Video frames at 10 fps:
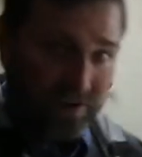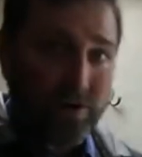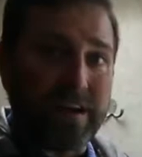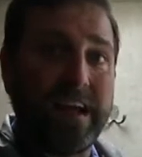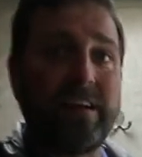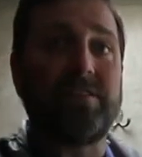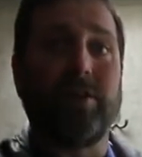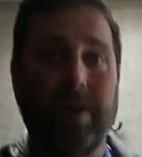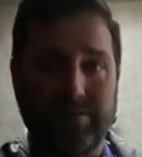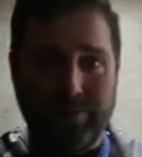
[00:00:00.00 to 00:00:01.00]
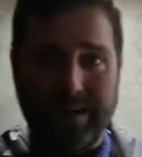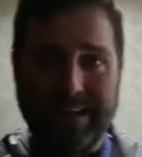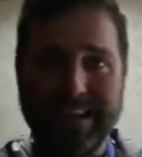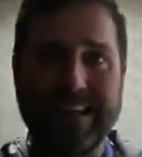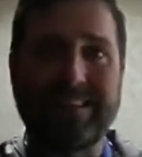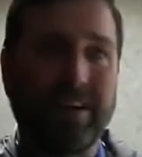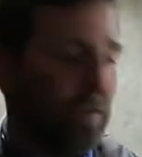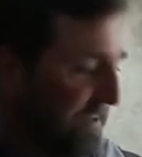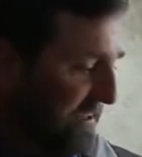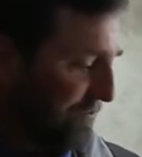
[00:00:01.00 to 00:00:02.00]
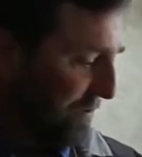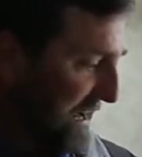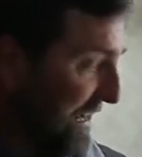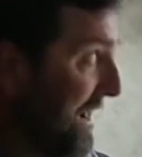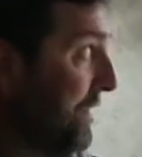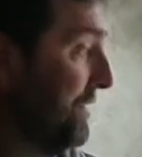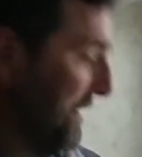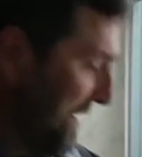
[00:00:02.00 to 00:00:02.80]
located so everybody can get their knees right out.